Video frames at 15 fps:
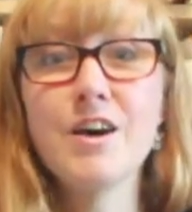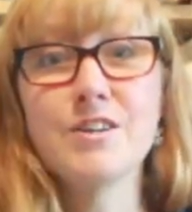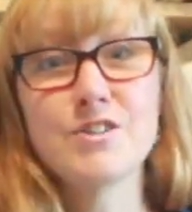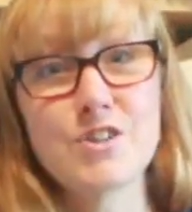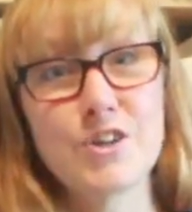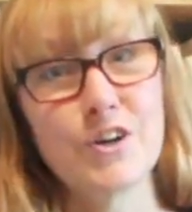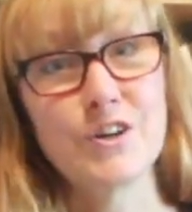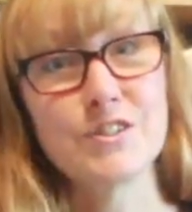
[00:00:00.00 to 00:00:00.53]

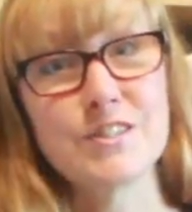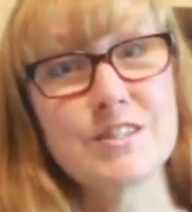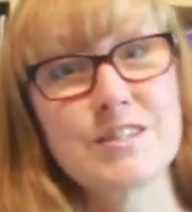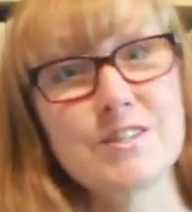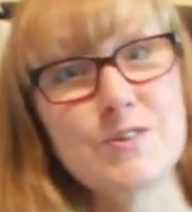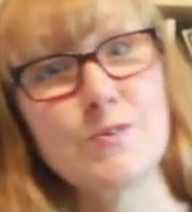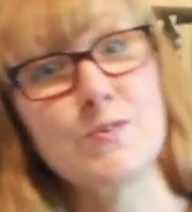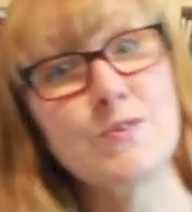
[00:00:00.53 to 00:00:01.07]
Turns
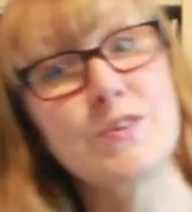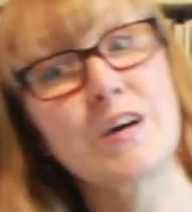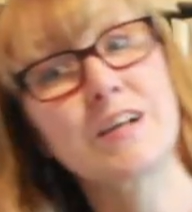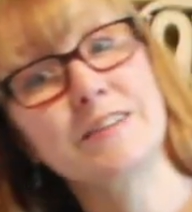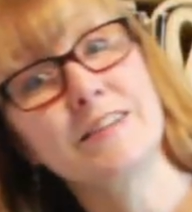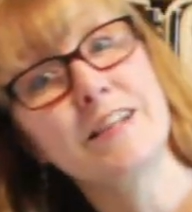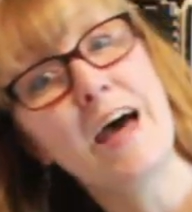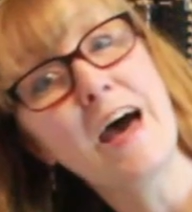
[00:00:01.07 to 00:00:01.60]
to the
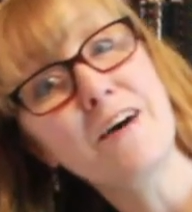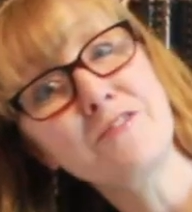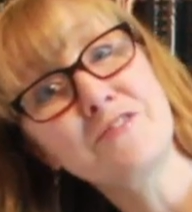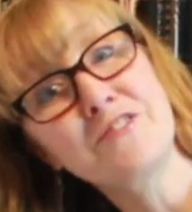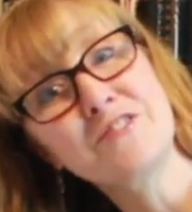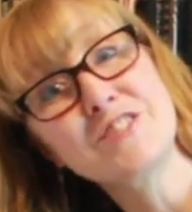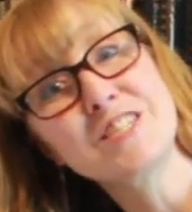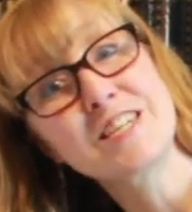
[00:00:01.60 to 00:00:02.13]

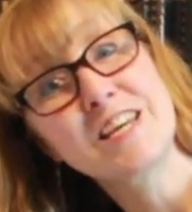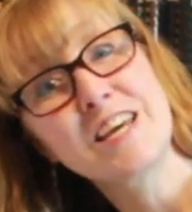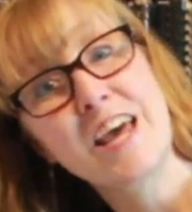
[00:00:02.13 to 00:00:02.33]
left